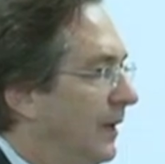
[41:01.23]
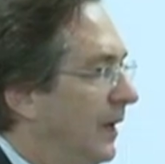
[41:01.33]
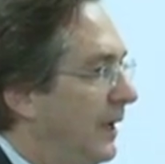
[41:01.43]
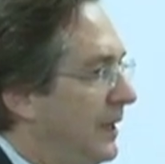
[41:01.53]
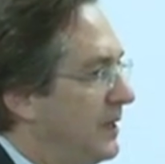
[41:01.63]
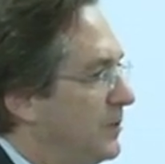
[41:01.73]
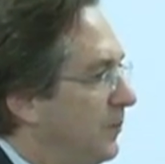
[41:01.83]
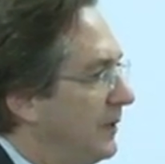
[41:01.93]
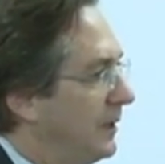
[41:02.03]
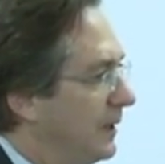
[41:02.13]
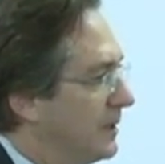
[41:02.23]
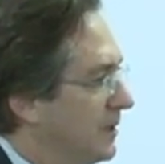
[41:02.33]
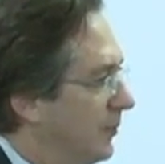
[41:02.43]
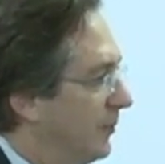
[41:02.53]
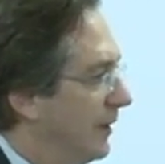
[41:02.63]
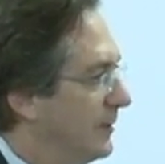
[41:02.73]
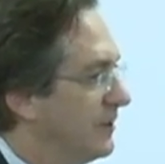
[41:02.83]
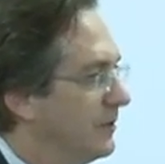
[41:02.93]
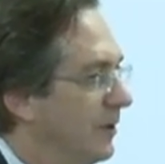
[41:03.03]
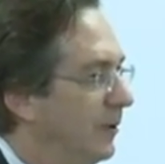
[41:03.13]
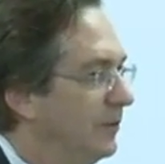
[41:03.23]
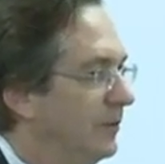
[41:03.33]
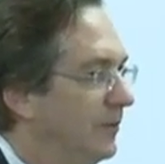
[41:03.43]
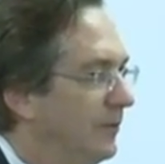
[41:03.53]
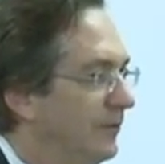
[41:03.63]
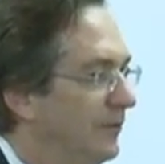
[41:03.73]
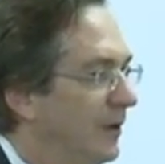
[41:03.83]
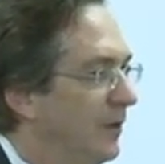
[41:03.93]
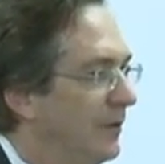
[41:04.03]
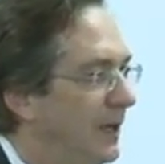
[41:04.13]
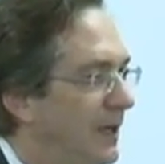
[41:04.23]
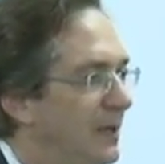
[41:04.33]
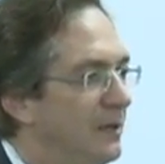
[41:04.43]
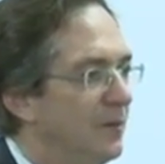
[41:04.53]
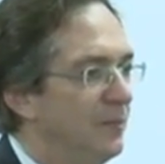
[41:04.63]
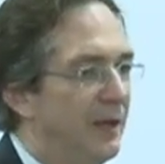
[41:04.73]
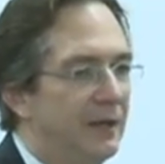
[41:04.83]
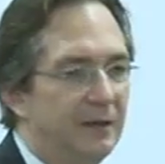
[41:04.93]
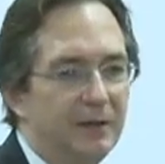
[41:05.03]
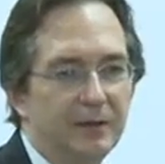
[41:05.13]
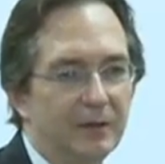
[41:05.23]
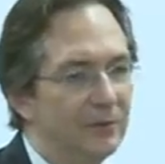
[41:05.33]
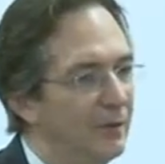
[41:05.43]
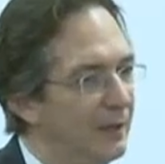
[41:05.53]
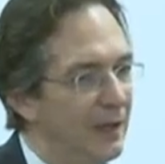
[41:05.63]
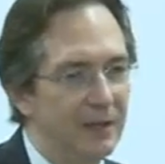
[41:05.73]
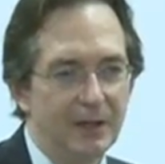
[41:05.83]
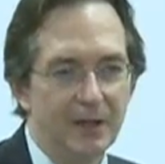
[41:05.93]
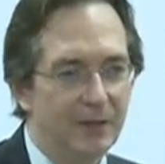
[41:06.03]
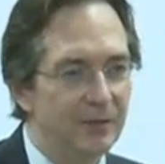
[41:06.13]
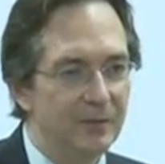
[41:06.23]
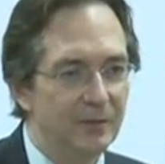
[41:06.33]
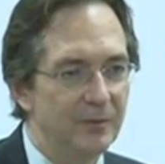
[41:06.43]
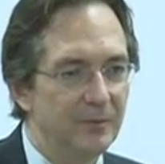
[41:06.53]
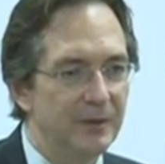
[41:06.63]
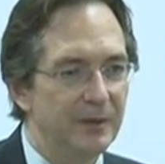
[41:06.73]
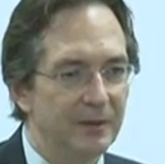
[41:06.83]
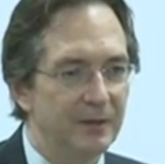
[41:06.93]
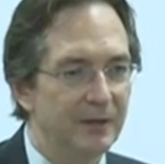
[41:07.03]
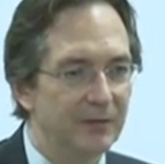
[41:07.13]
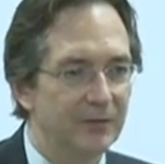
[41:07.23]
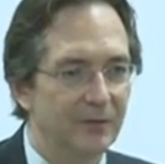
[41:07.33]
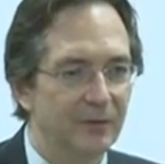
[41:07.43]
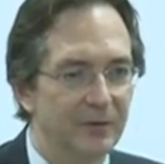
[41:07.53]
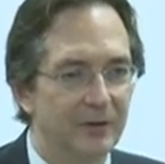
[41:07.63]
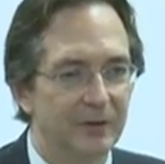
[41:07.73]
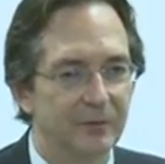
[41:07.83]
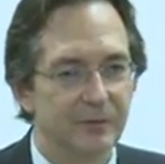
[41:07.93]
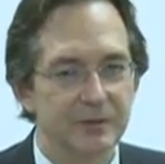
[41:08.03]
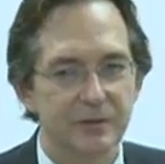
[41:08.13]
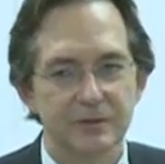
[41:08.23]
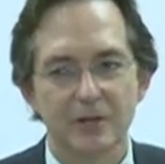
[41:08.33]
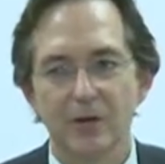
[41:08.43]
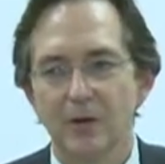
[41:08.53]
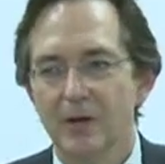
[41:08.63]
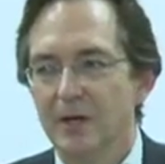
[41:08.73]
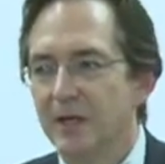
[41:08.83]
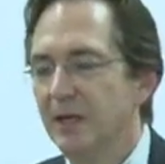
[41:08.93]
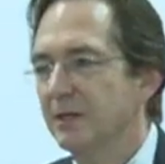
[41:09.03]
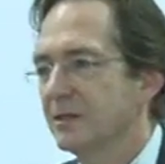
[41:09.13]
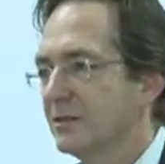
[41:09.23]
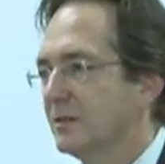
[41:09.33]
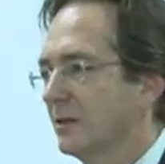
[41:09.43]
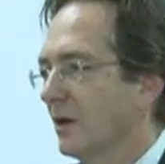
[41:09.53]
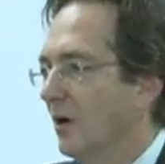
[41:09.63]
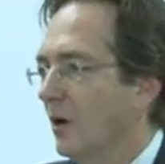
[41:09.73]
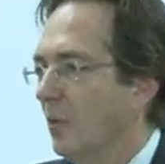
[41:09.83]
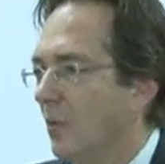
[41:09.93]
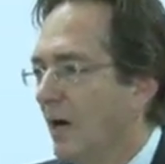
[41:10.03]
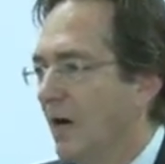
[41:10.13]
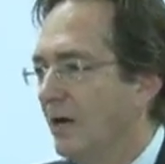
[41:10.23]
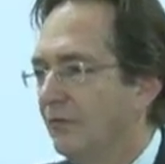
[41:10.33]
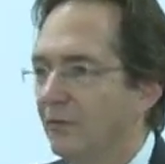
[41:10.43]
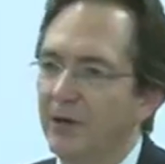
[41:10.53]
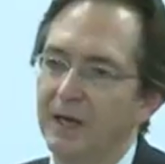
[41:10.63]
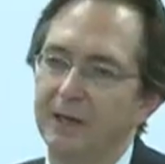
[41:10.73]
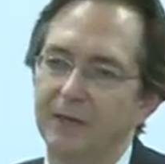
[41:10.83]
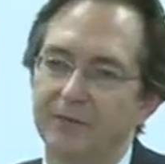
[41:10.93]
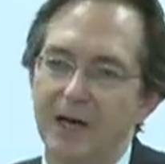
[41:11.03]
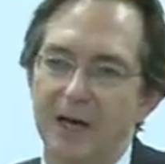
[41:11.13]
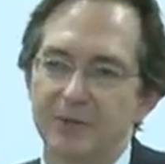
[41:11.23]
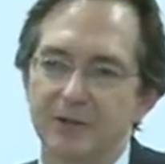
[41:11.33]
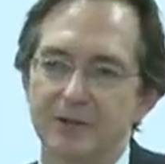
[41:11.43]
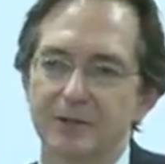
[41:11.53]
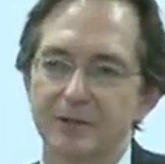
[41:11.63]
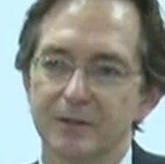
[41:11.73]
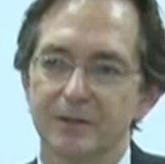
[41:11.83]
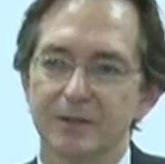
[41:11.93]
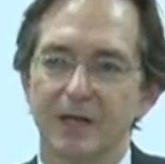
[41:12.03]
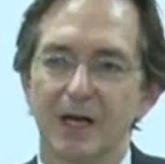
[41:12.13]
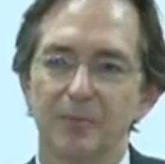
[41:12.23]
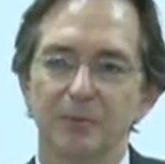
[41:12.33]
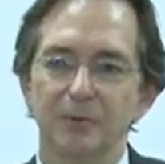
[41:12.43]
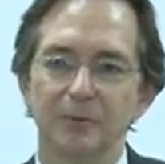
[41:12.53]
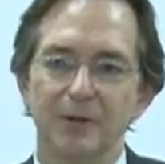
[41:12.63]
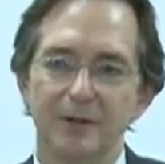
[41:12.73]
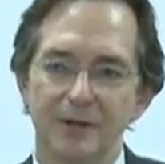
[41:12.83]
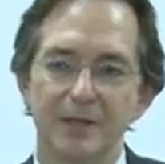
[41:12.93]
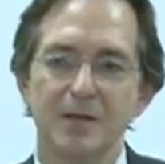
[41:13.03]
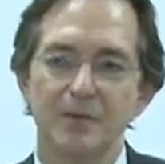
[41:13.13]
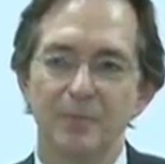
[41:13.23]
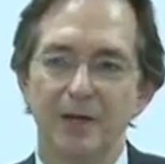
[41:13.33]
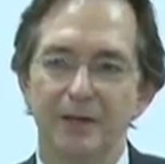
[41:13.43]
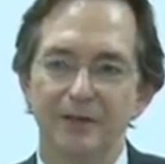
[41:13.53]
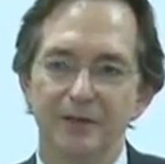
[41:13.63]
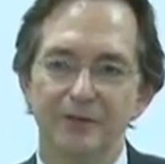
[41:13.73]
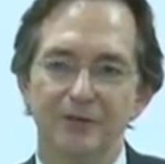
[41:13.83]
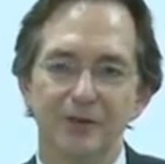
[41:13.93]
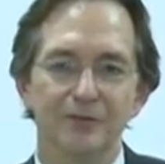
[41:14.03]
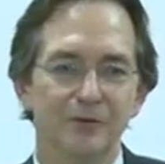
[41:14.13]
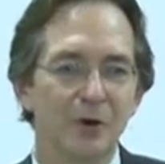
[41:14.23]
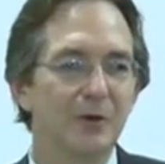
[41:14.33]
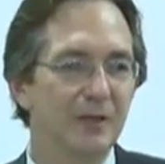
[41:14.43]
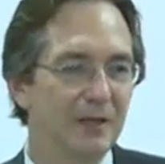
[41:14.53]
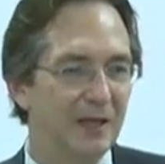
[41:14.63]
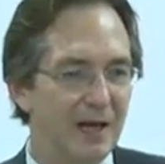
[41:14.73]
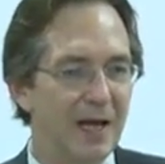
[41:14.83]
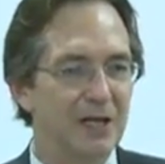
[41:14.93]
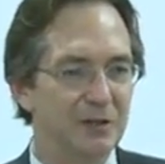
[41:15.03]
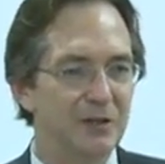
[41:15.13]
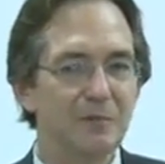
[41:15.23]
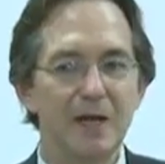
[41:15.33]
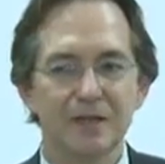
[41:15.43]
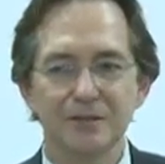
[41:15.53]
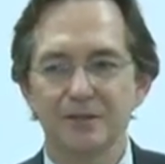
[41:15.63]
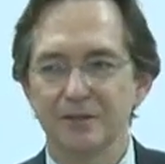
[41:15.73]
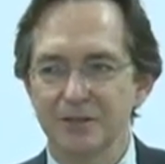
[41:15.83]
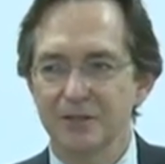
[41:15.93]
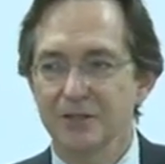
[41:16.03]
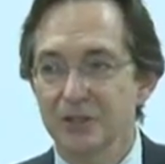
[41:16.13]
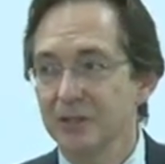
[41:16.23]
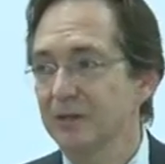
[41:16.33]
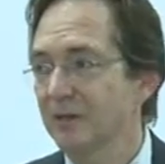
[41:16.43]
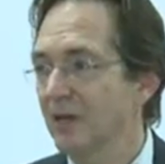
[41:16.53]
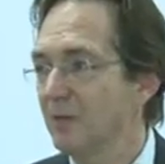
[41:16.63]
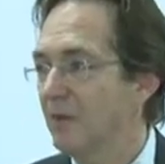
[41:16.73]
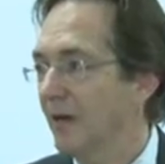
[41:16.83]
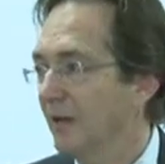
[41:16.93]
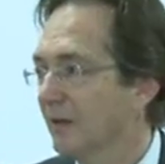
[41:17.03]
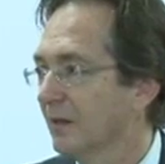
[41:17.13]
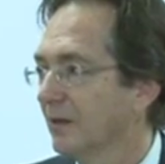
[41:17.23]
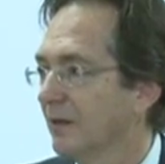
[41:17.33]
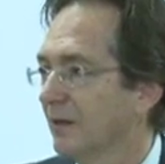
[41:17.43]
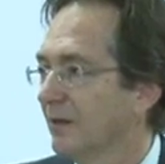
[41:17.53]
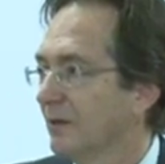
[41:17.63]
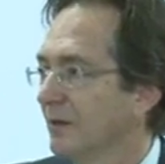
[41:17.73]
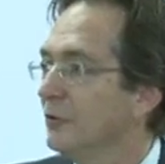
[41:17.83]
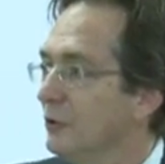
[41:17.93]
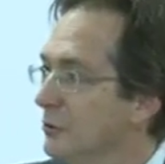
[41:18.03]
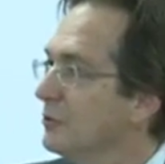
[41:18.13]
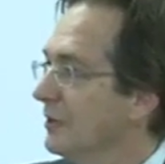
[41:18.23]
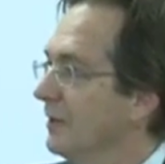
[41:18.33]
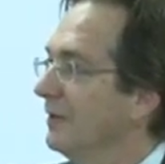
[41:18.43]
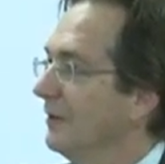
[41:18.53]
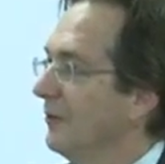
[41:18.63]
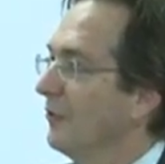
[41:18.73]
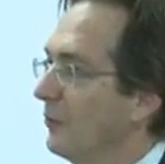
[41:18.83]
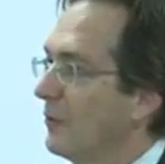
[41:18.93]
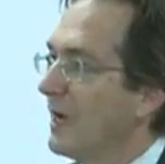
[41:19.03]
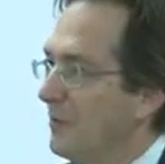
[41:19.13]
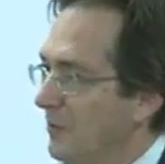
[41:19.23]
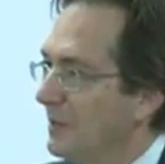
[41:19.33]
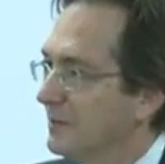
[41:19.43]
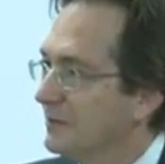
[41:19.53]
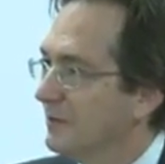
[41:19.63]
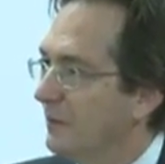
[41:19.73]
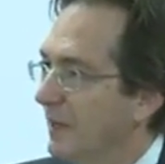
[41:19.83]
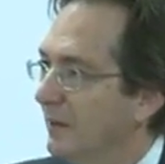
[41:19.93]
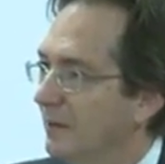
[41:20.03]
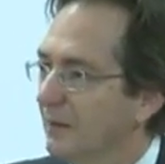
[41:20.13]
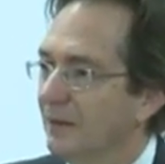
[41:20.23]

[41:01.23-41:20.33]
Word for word: uh, each bee gets to place its own vote independent of what any other bee thinks or influences. So it's a wide variety of options coupled with independence of voting that actually makes the decisions that they make usually the right ones to make.